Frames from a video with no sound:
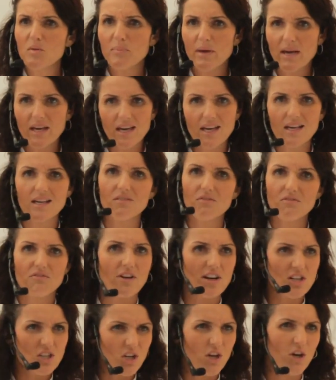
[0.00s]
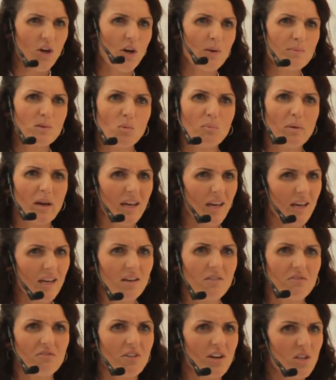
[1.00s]
picking fresh herbs or picking
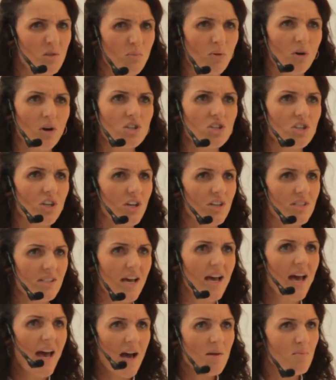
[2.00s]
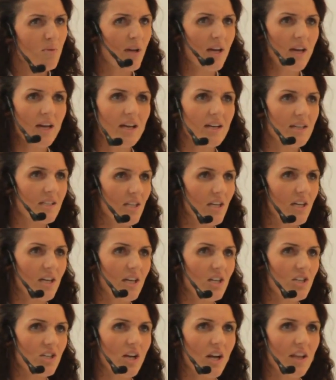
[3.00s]
your fresh produce and bringing it into your
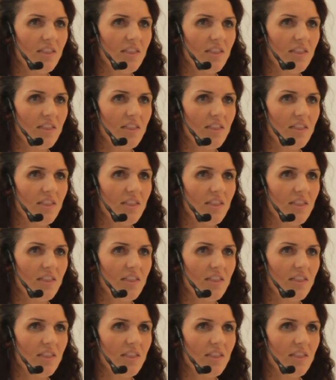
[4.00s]
kitchen.